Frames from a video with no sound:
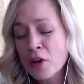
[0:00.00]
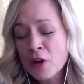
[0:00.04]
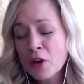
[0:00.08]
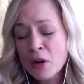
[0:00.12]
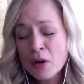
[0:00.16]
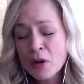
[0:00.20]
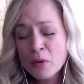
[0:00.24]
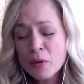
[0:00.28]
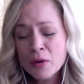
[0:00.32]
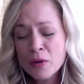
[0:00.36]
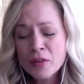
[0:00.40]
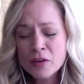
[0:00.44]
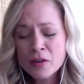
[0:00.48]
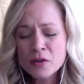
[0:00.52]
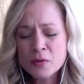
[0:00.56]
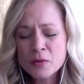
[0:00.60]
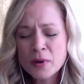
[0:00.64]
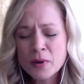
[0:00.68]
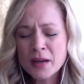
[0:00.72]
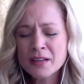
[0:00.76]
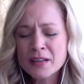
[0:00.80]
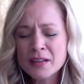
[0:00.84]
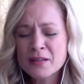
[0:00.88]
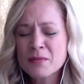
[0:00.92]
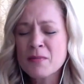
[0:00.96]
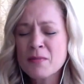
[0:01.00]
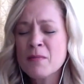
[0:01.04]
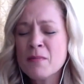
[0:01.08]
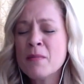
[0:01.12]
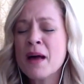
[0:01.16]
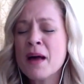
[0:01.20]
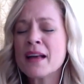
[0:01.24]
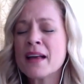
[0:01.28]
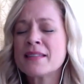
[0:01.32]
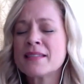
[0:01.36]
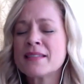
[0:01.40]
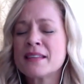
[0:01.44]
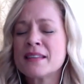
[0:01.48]
with a direct
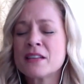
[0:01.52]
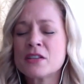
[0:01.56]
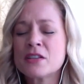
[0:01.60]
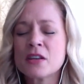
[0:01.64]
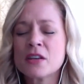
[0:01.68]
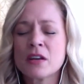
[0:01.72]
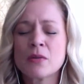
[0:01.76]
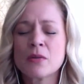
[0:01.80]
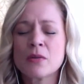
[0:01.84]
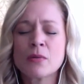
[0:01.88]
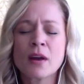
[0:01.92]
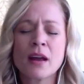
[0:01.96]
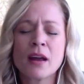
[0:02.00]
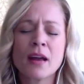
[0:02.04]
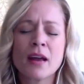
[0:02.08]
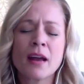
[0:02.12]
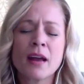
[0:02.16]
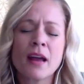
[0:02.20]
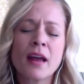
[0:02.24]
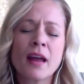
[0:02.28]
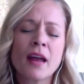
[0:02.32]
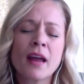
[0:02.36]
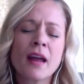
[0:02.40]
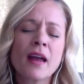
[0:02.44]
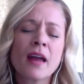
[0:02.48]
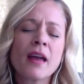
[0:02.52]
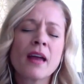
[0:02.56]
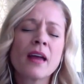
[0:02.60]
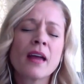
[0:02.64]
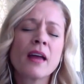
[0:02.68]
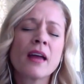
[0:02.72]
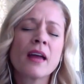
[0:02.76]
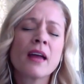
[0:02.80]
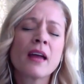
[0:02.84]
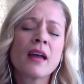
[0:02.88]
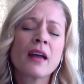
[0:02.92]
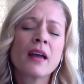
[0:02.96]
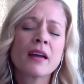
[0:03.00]
message and a
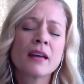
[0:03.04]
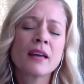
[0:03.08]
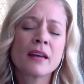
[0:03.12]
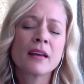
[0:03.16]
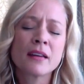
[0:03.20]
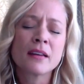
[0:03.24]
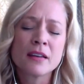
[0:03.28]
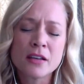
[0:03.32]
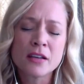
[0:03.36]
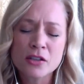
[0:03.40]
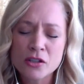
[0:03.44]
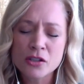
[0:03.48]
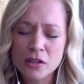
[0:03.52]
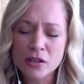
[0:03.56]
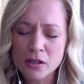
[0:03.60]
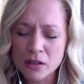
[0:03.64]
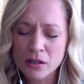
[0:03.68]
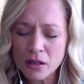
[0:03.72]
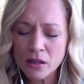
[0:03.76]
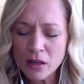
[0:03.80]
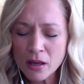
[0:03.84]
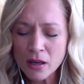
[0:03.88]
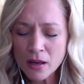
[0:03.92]
recognition